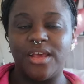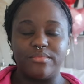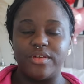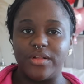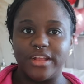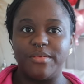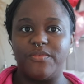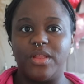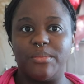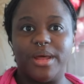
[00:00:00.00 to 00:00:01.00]
I'm so glad to be
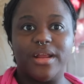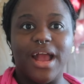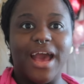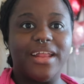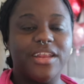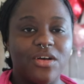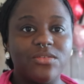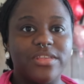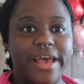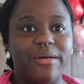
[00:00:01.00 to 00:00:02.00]
feeling better. I
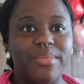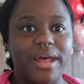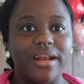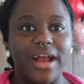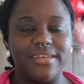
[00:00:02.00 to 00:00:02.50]
don't sound better.